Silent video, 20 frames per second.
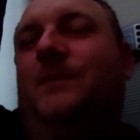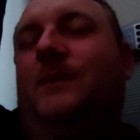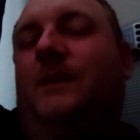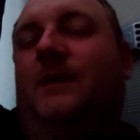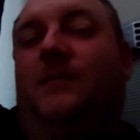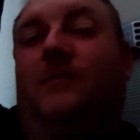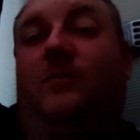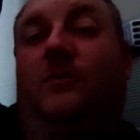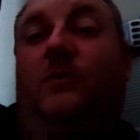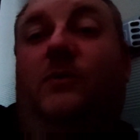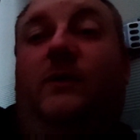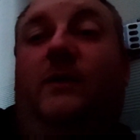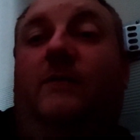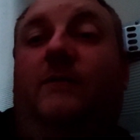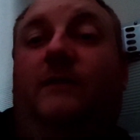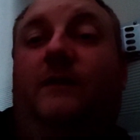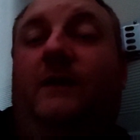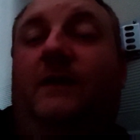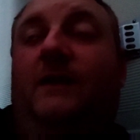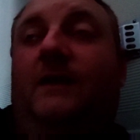ain't brought
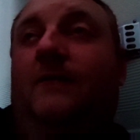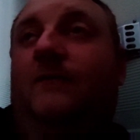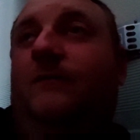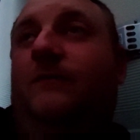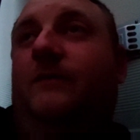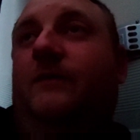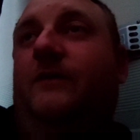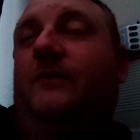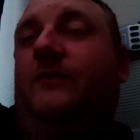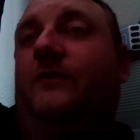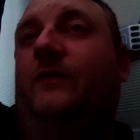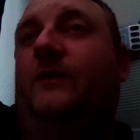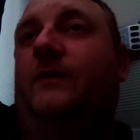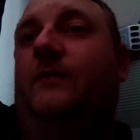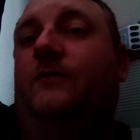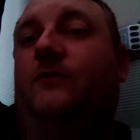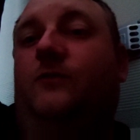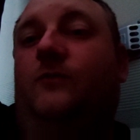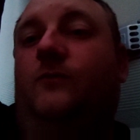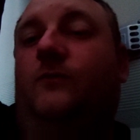nothing in the freezer though,
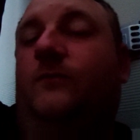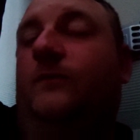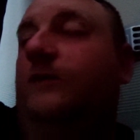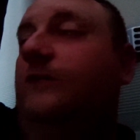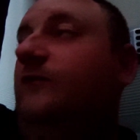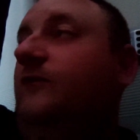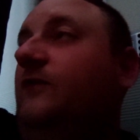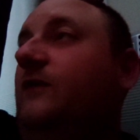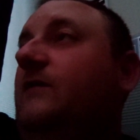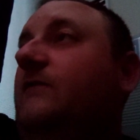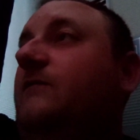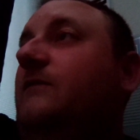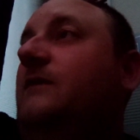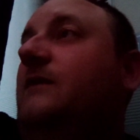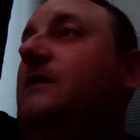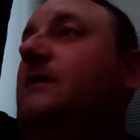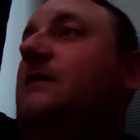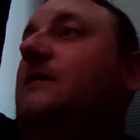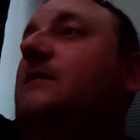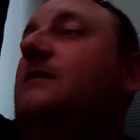it's all fridge stuff in
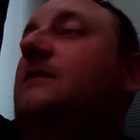it.